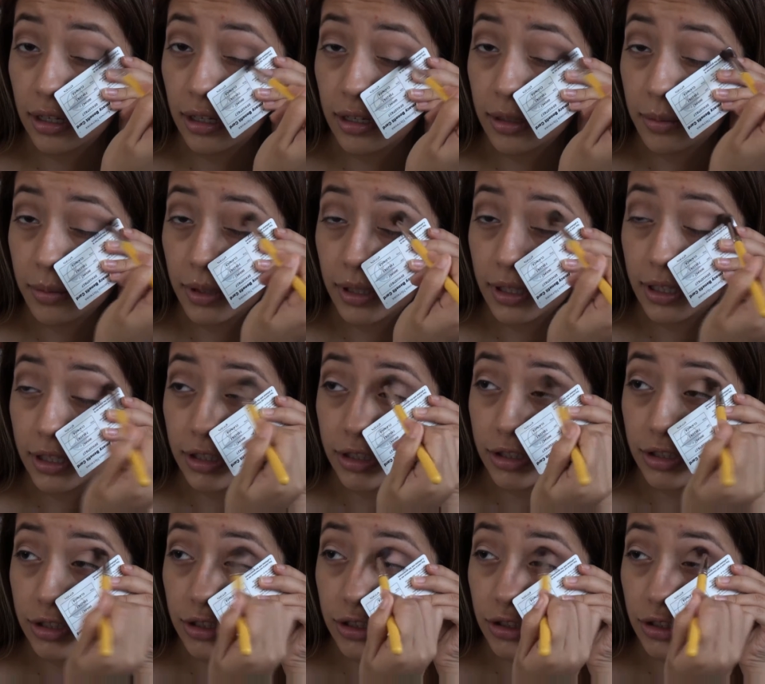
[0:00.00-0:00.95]
And blend in
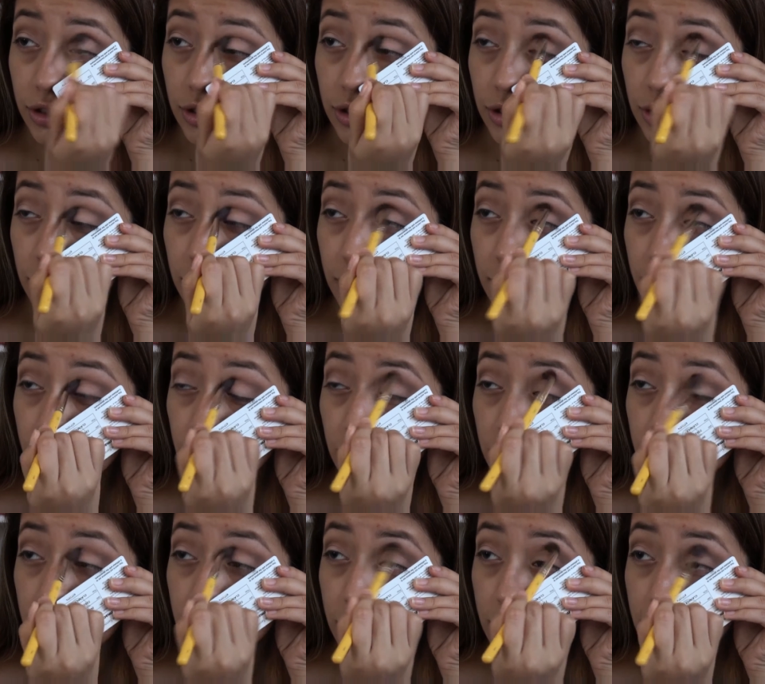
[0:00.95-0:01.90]
circular
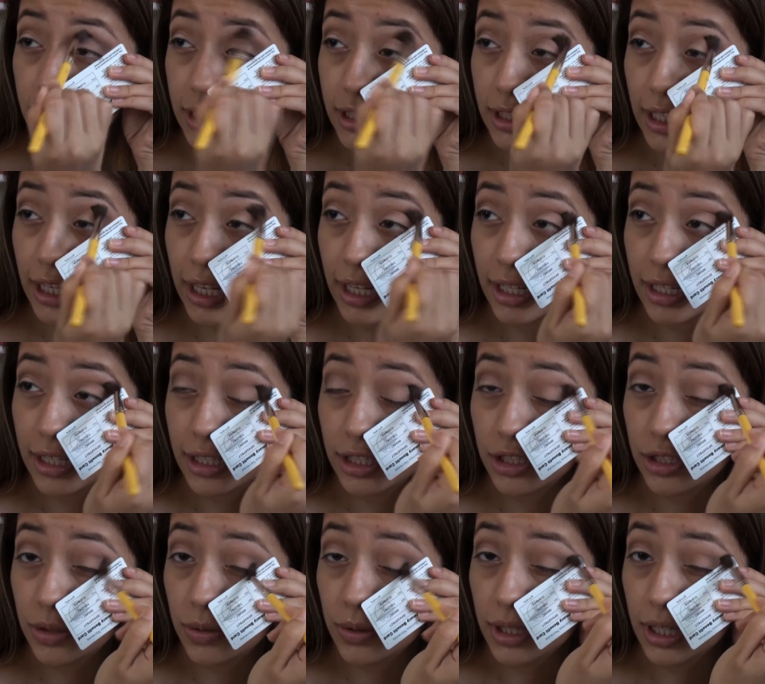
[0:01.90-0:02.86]
motions. And
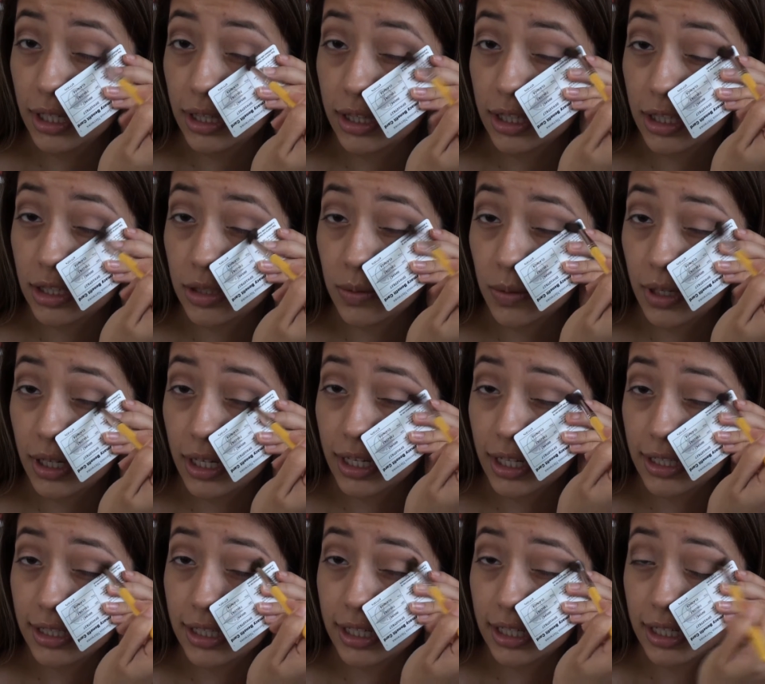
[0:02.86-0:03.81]
doing it this way
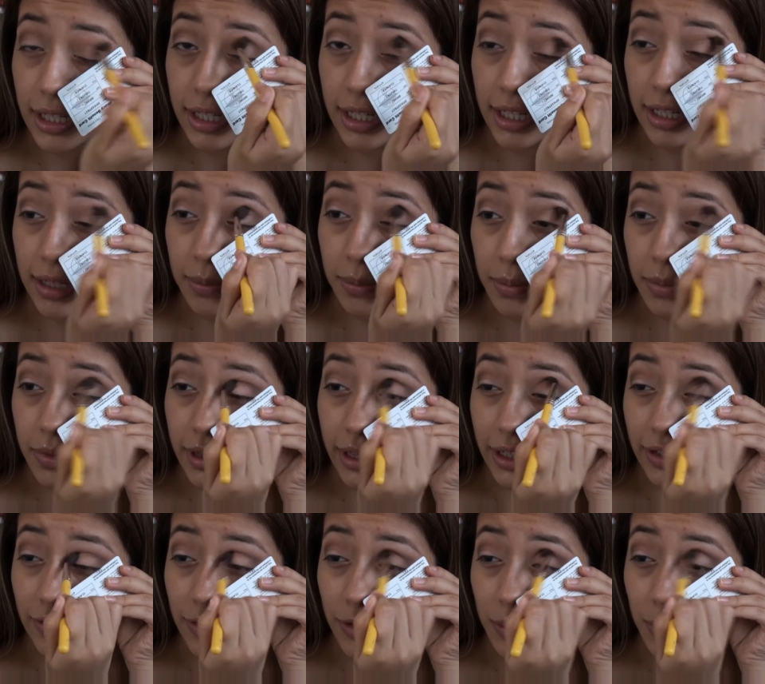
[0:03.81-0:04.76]
is going to
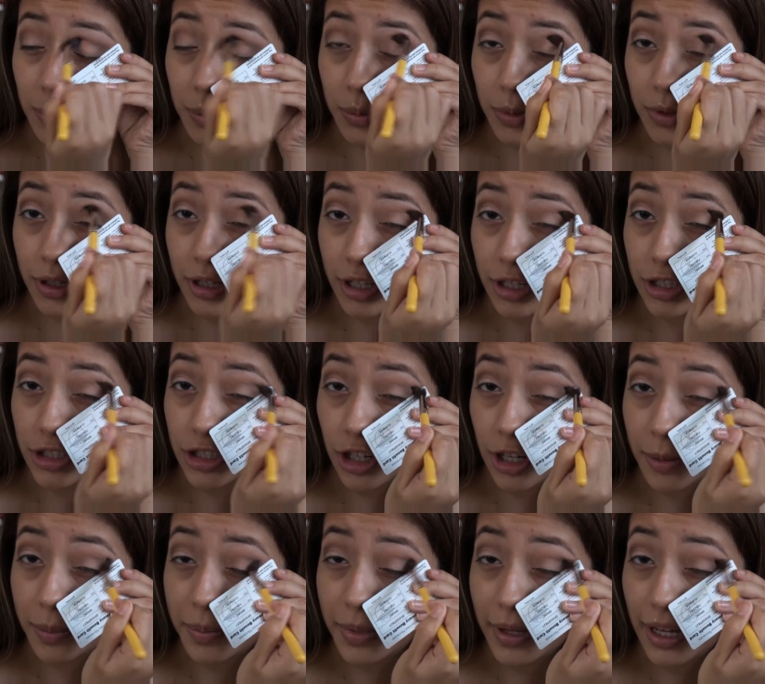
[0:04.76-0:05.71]
leave you a pretty
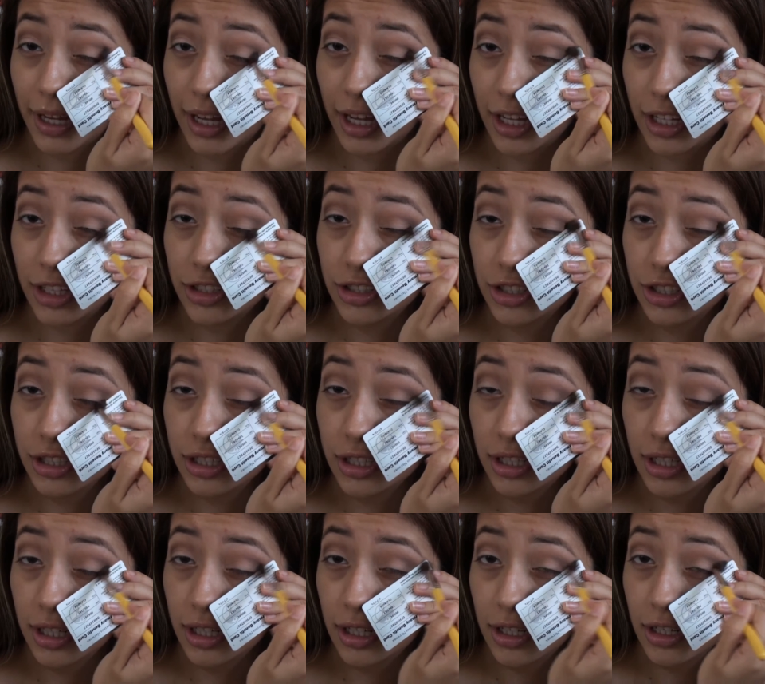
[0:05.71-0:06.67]
sharp edge.
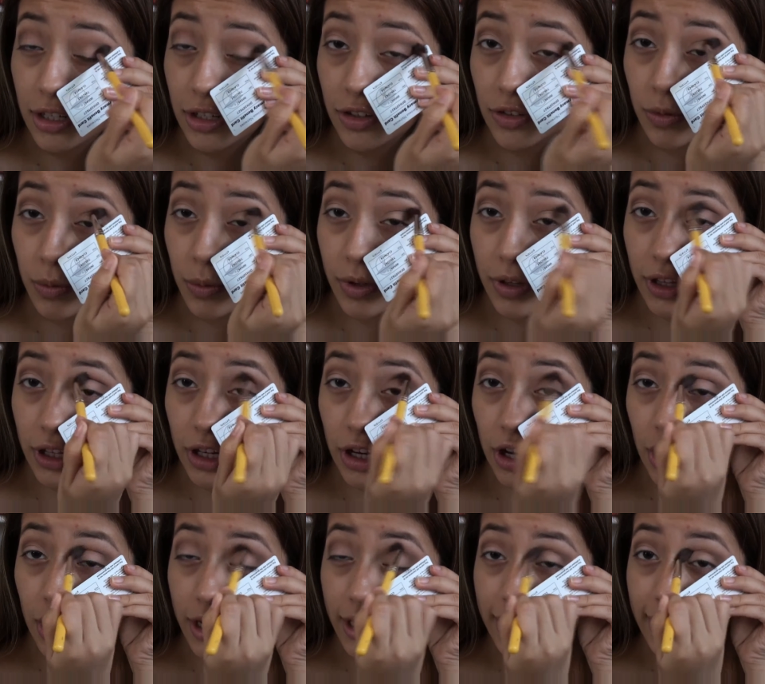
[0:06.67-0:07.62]
where the
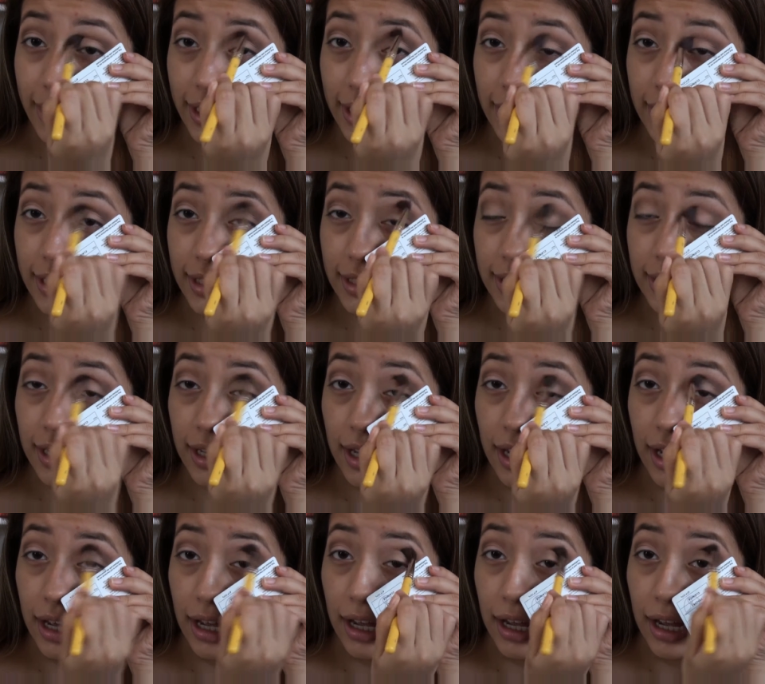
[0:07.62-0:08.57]
card is,
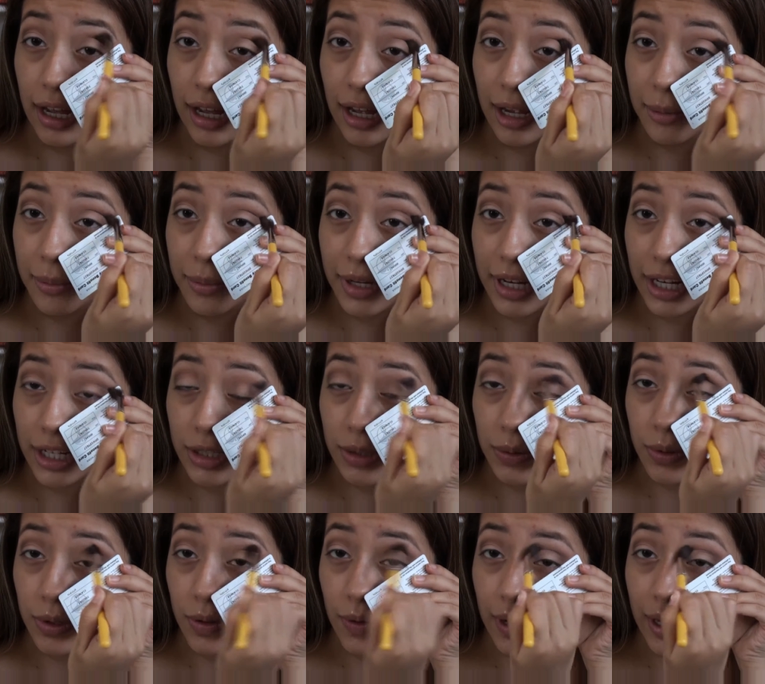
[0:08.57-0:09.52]
but I
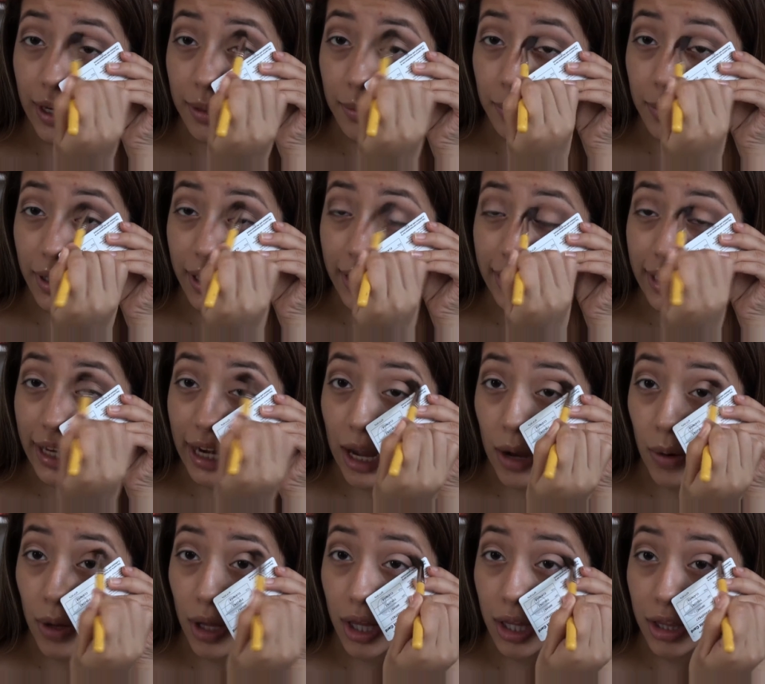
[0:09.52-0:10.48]
do go ahead and blend that
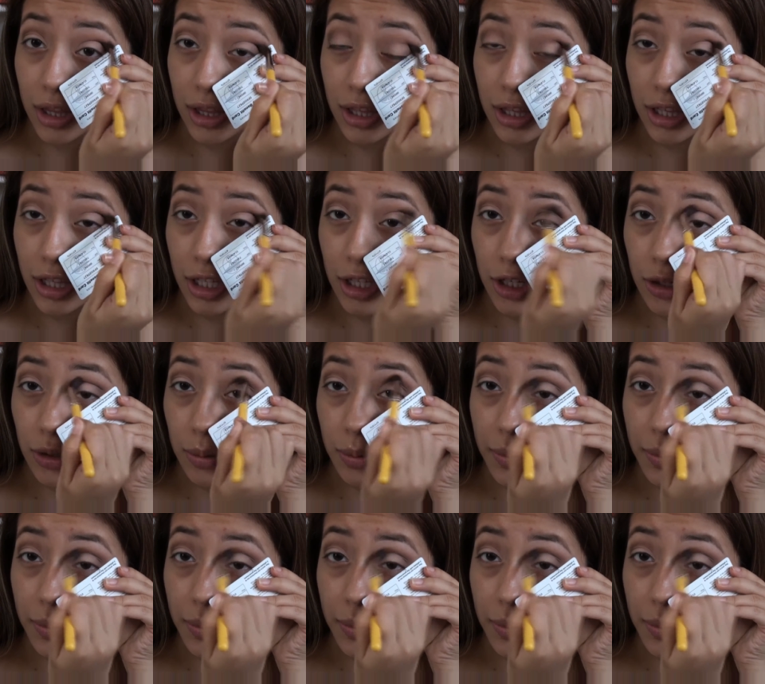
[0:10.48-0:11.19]
out a little